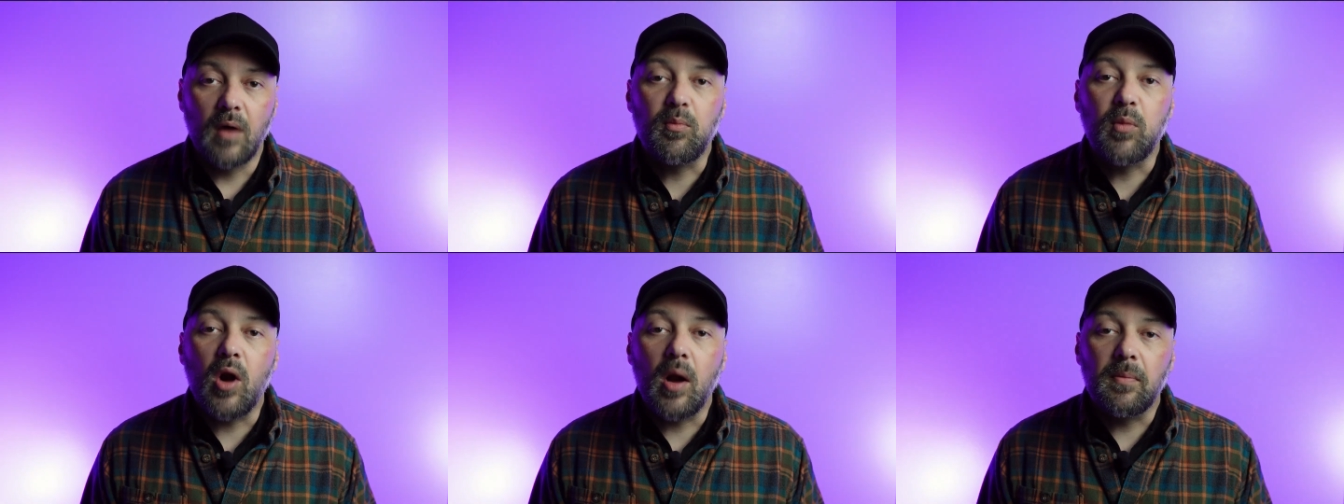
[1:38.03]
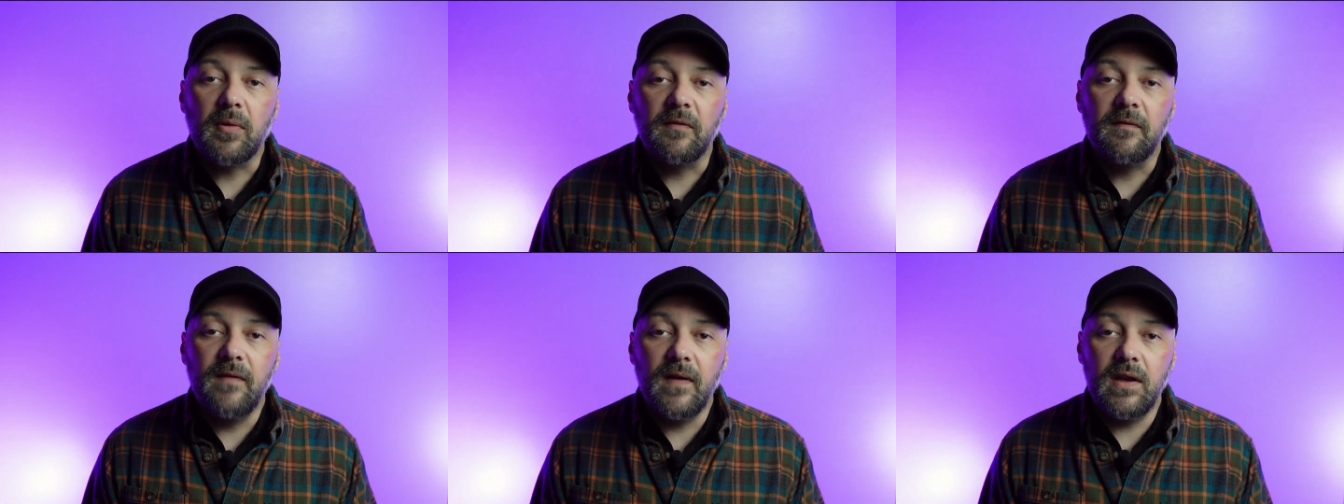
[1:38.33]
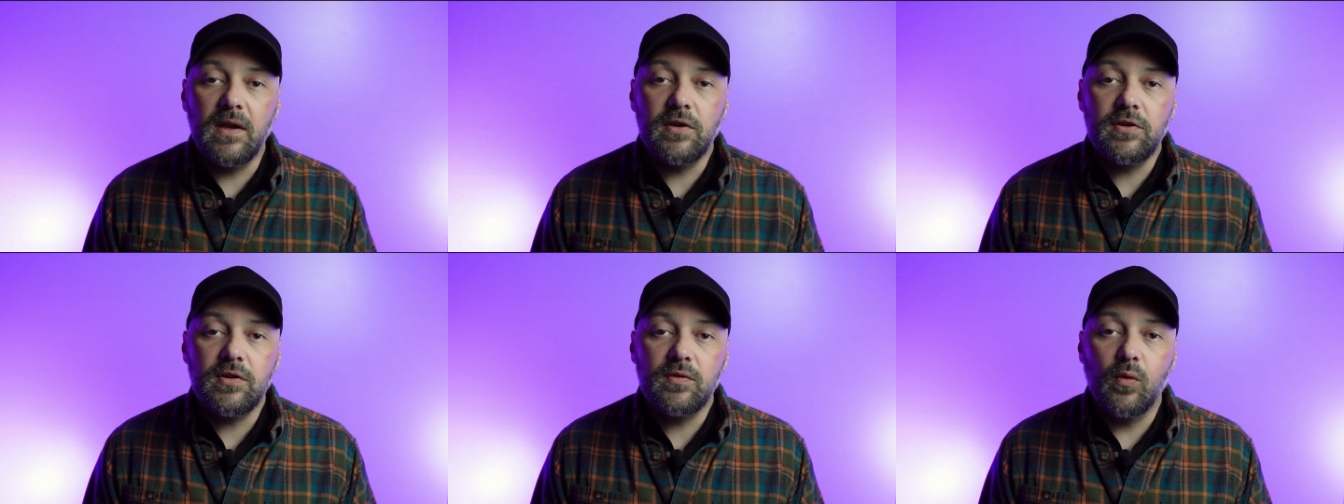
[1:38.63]
Proper
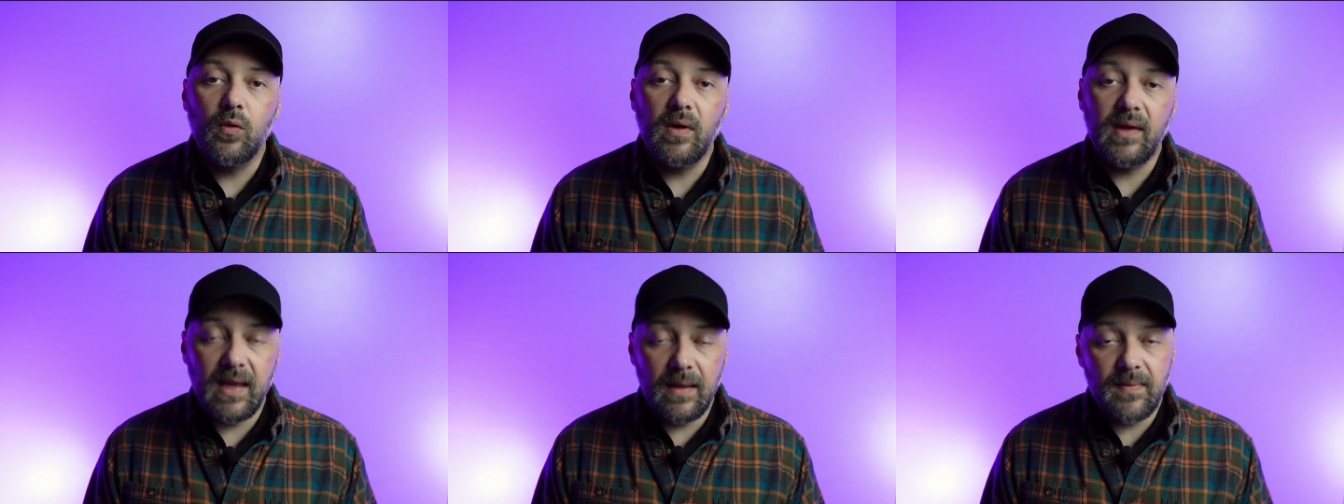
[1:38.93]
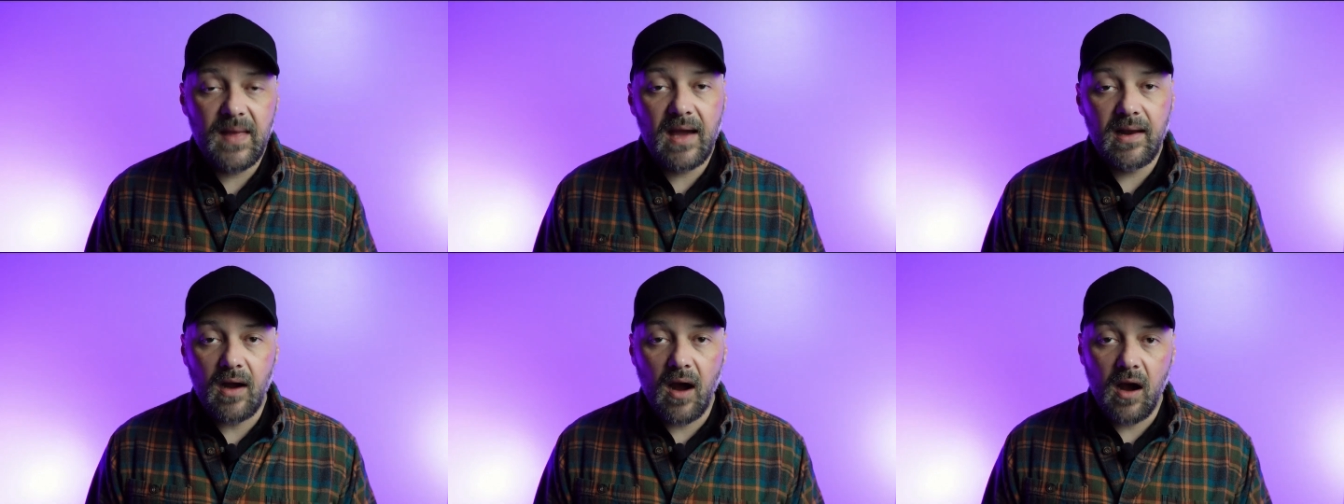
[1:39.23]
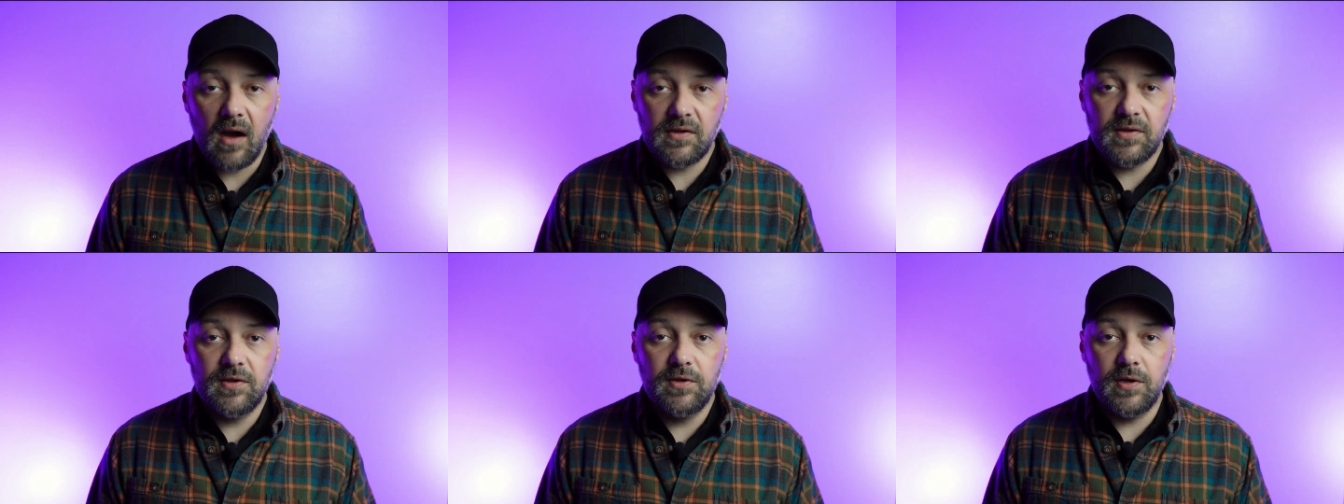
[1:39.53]
finish will keep that
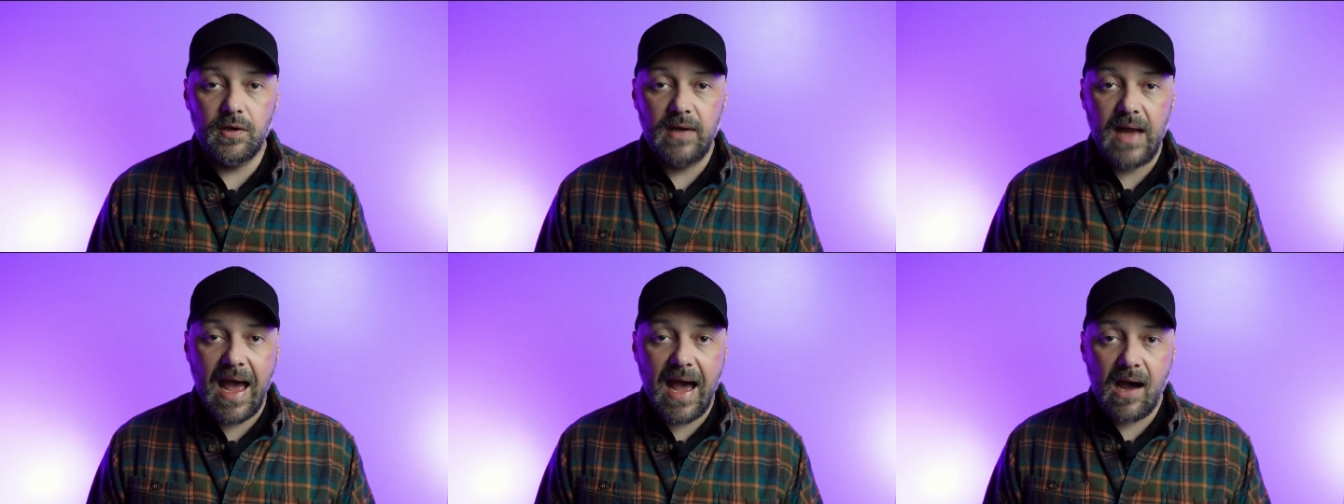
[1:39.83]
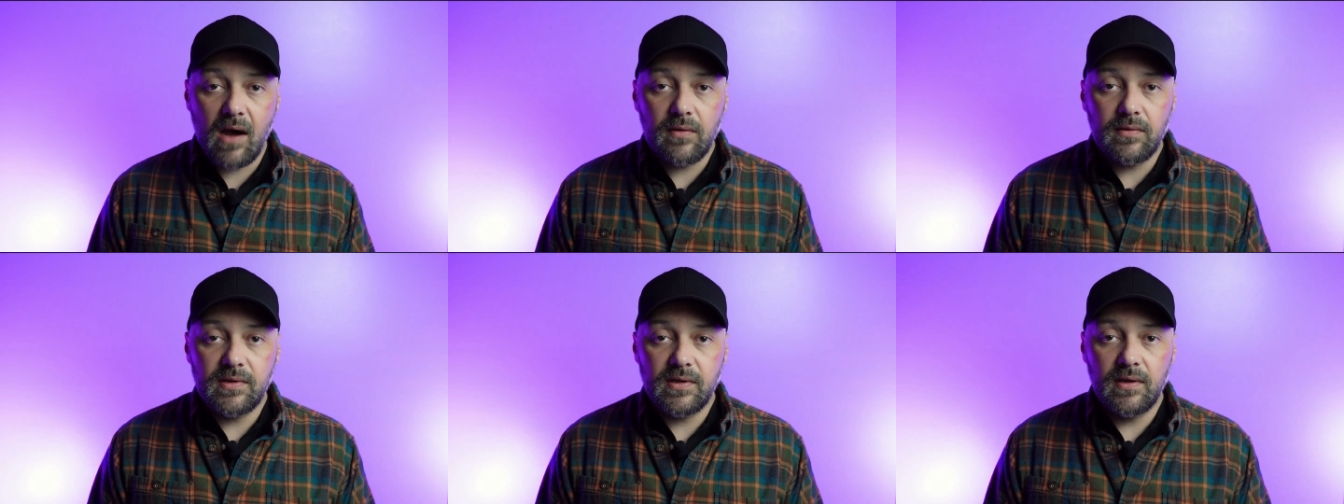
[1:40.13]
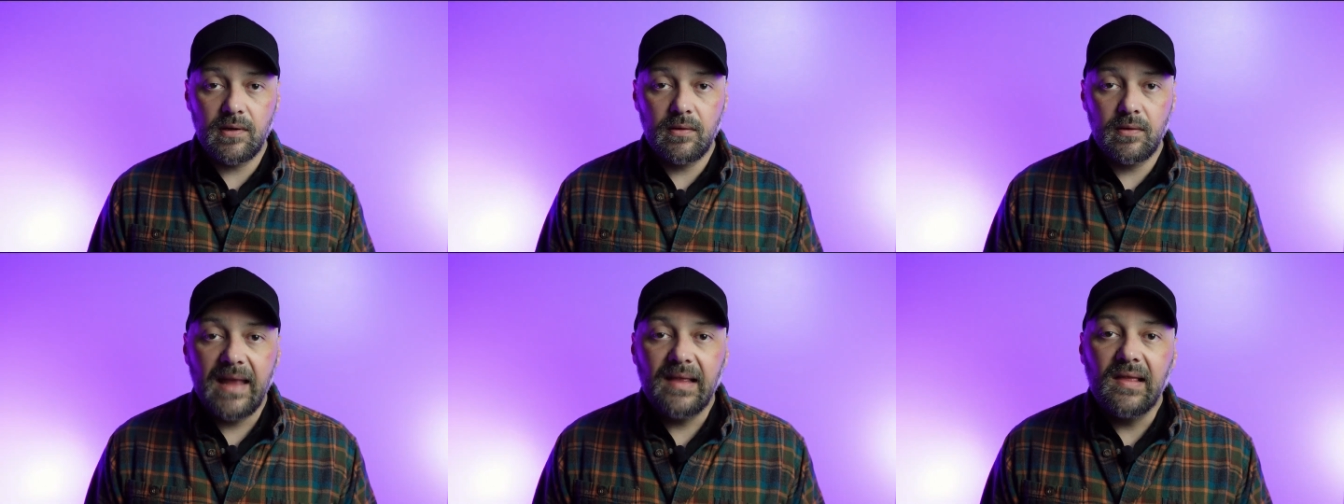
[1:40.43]
oxygen out
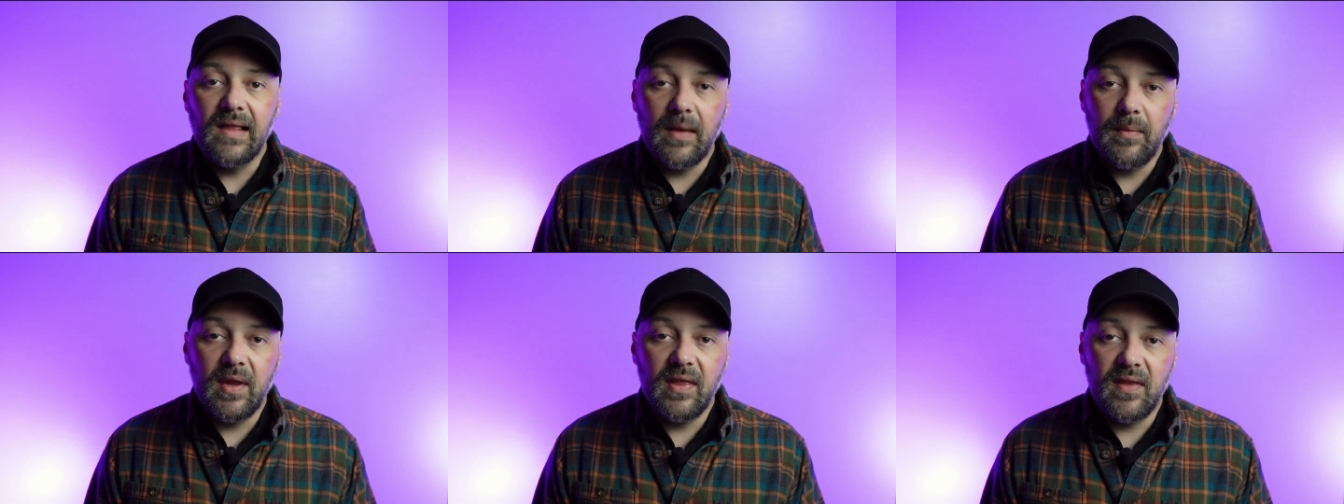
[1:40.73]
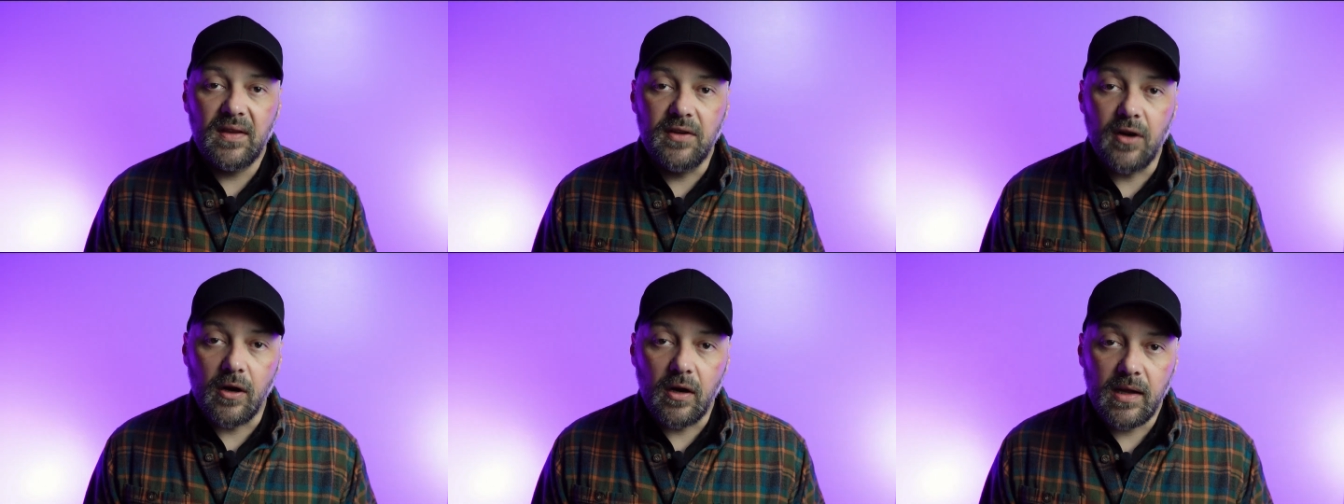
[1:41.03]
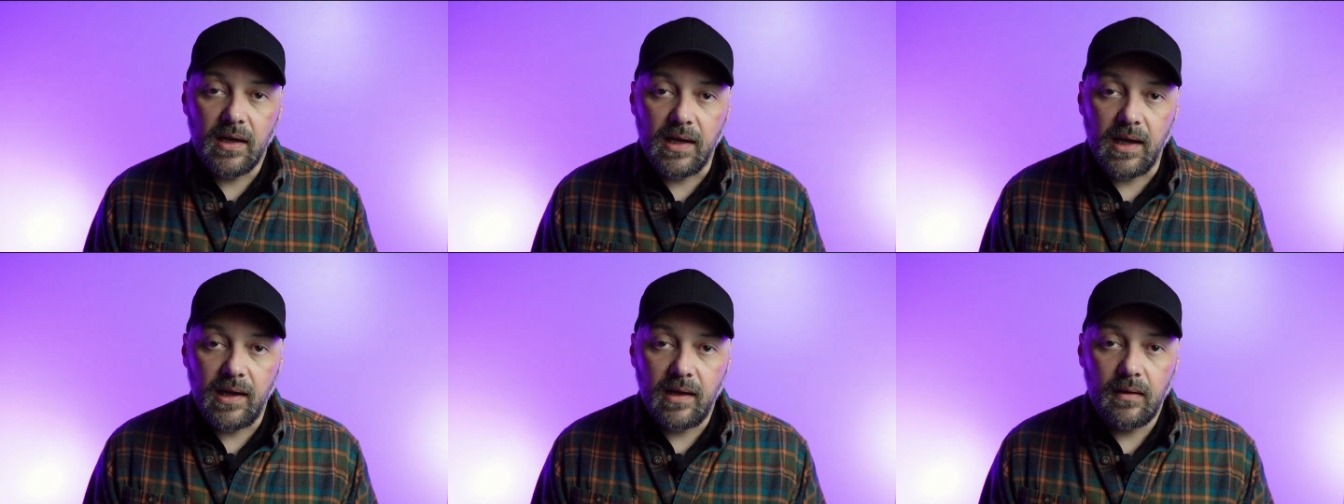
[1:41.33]
and limit the
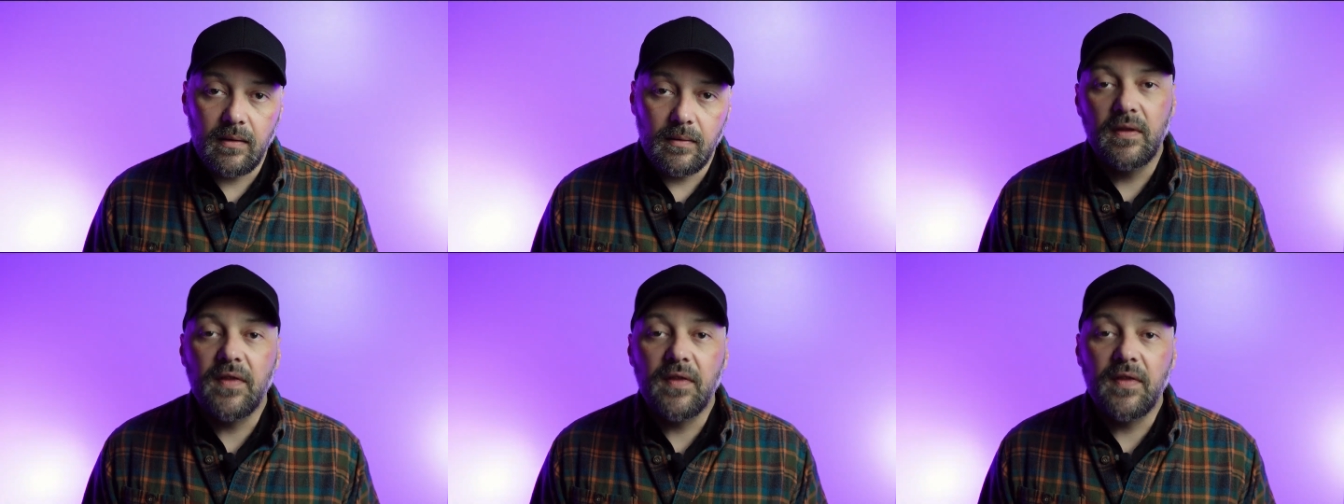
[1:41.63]
darkening.